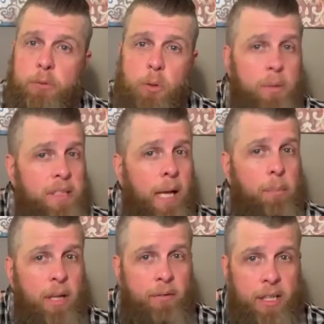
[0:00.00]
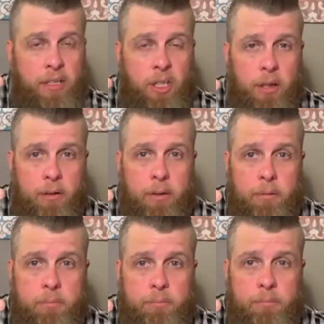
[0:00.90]
when we stop loving each other.
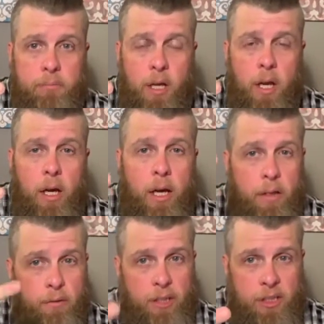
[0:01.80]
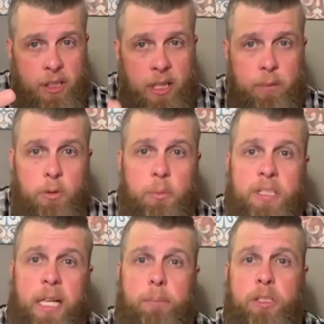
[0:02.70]
And division comes when we
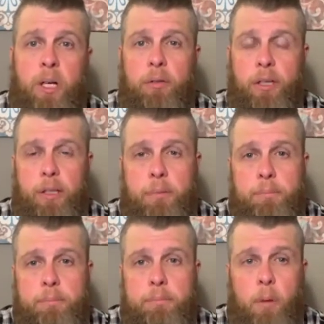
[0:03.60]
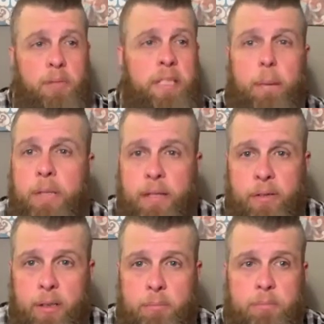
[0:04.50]
stop serving, when we stop
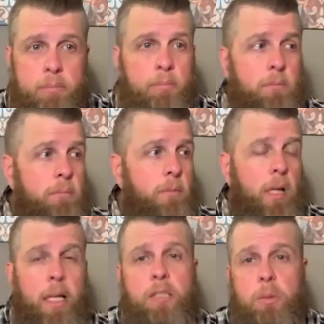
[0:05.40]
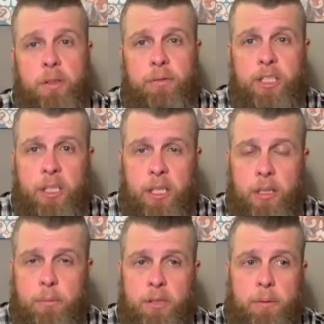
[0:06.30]
giving. That's when division comes.